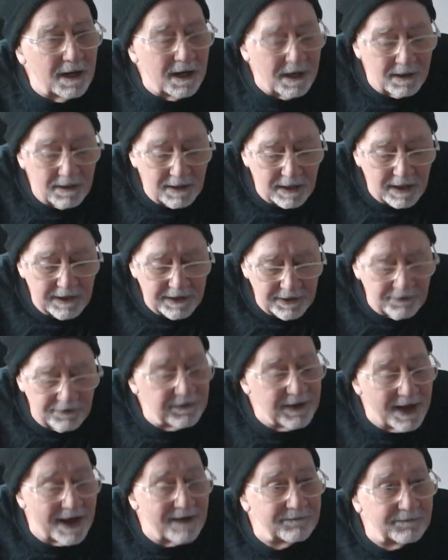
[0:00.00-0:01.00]
I hear
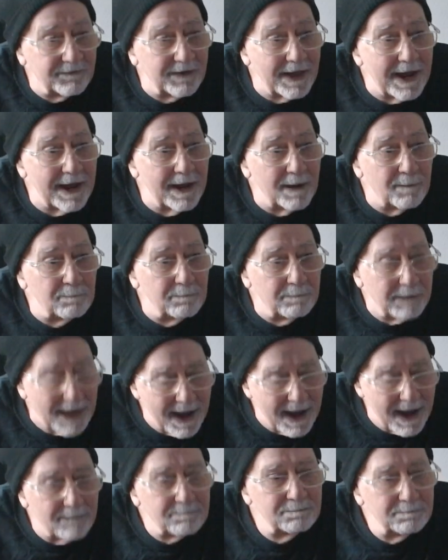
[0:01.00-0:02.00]
that flam,
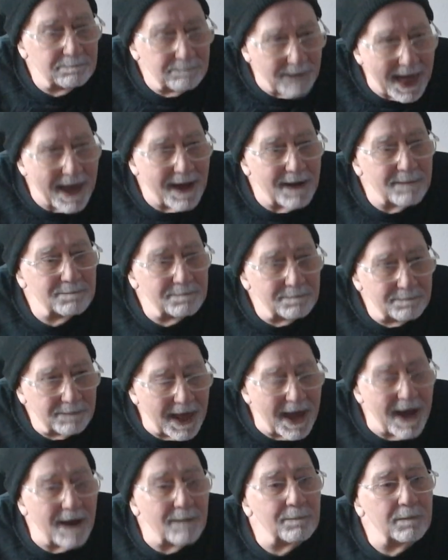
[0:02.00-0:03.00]
blap, blap,
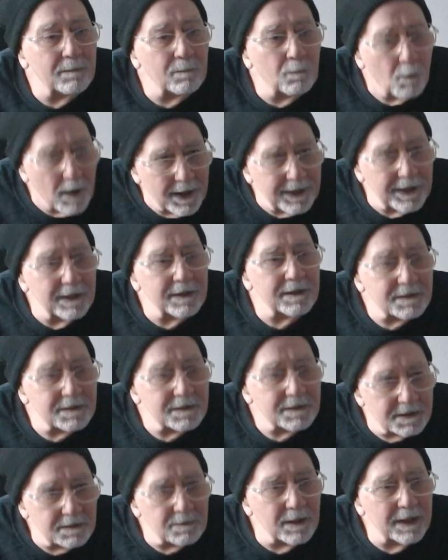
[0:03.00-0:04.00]
blap, 1 into
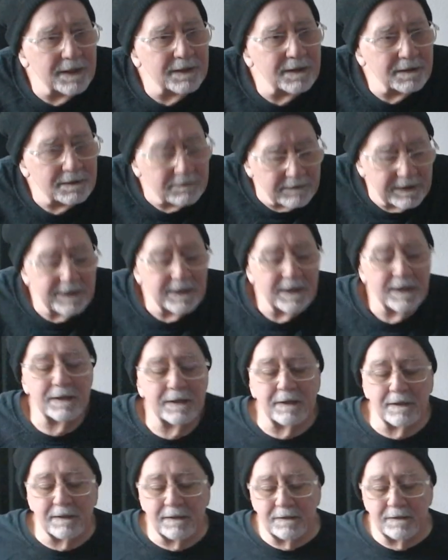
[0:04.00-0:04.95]
2 into 3 into.